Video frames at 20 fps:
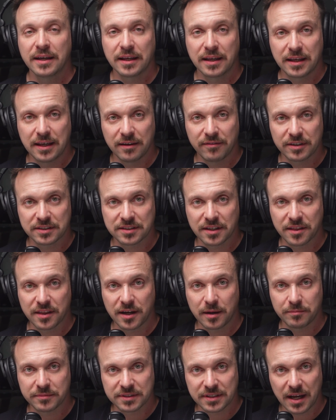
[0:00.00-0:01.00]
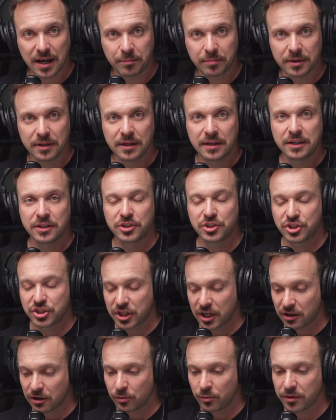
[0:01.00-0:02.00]
give us a thumbs up.
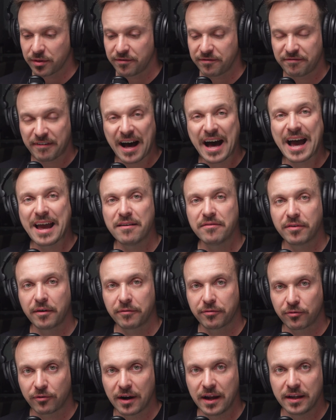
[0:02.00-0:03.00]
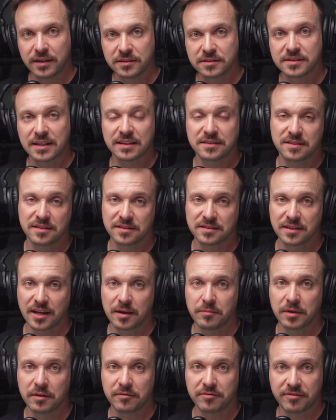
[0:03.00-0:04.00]
Share it with 5 friends. That's the
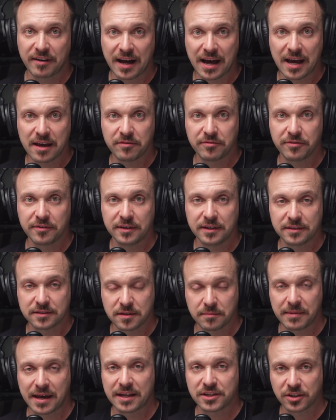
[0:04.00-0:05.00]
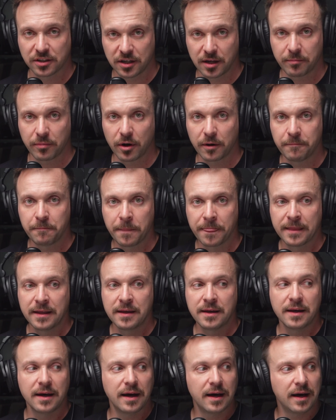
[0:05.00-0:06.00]
assignment. 5 is the magic number.
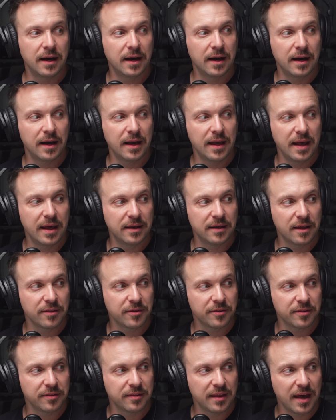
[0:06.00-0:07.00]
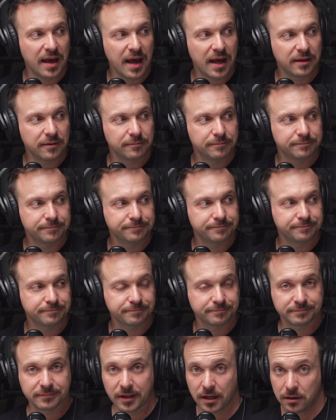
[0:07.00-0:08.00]
And other than that,
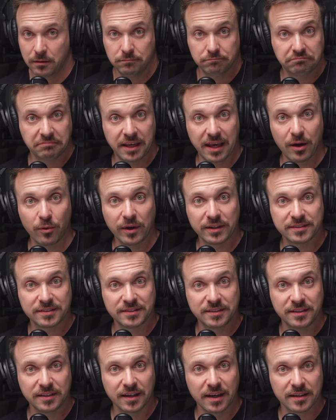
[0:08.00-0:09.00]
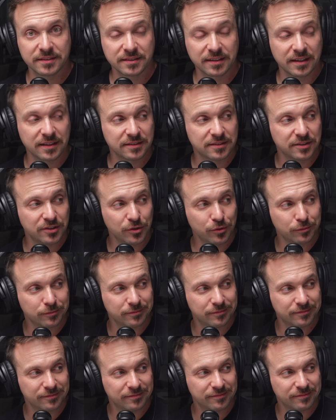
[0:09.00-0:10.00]
can't wait to see you guys again soon.
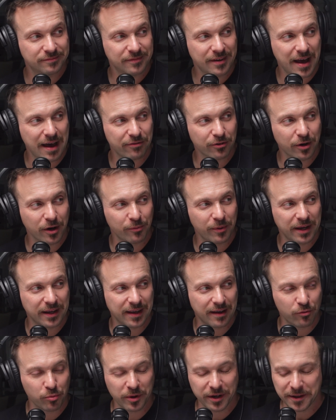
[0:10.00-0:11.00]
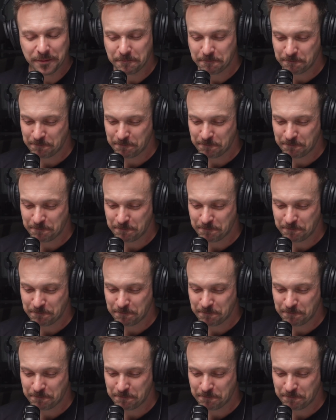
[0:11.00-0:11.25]
Have a great week, everybody.